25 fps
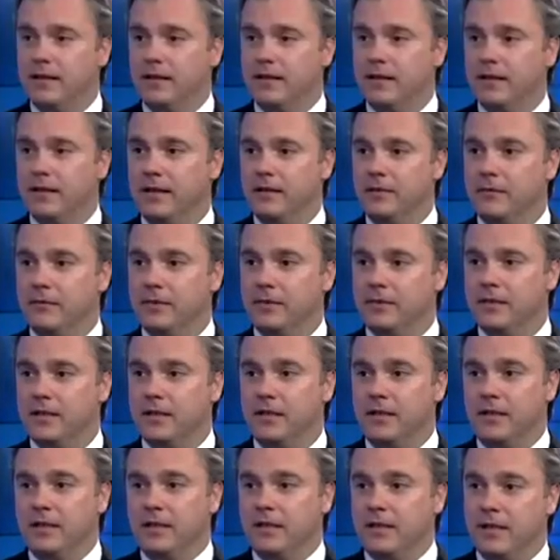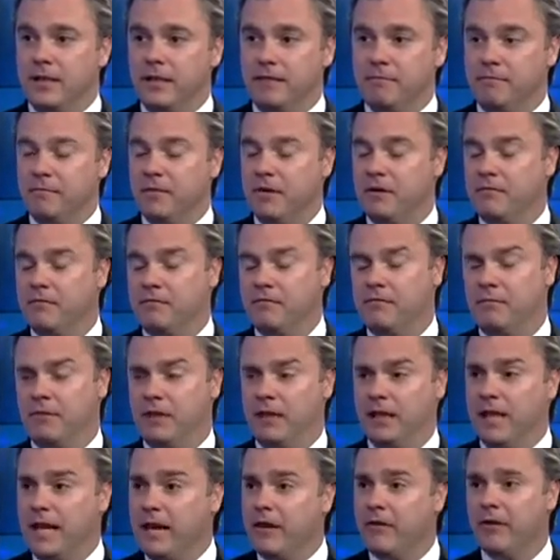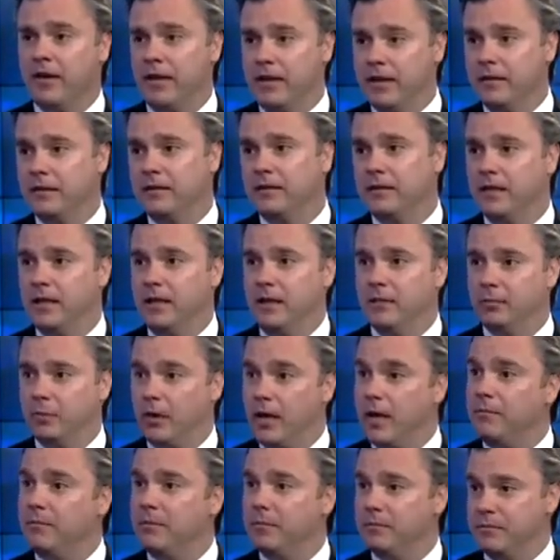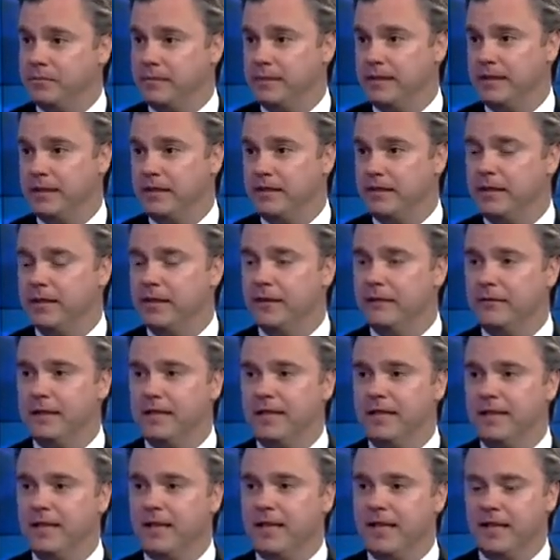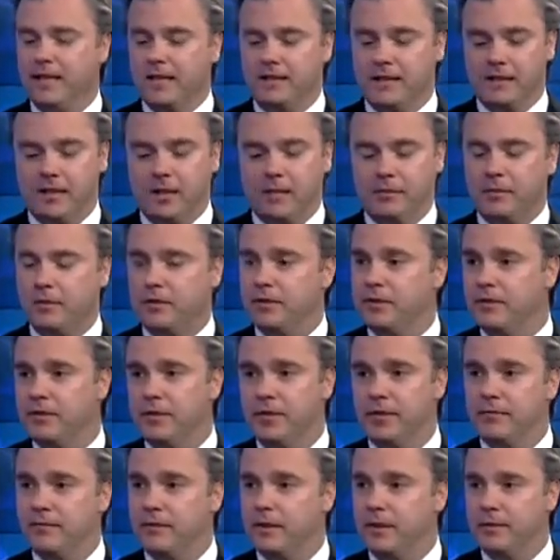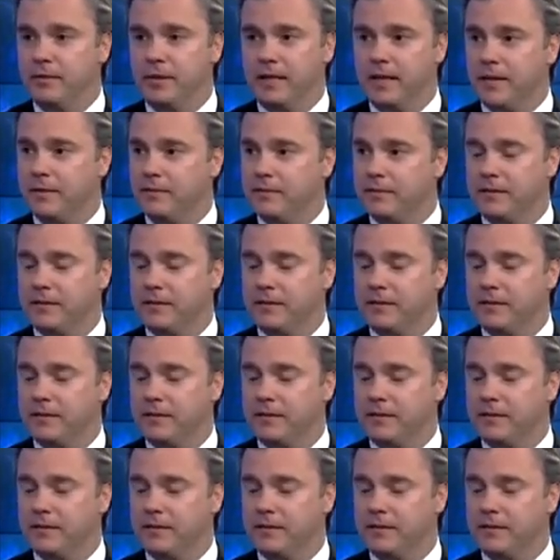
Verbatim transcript: there was glaring problems with it. You know, he had an opportunity when he became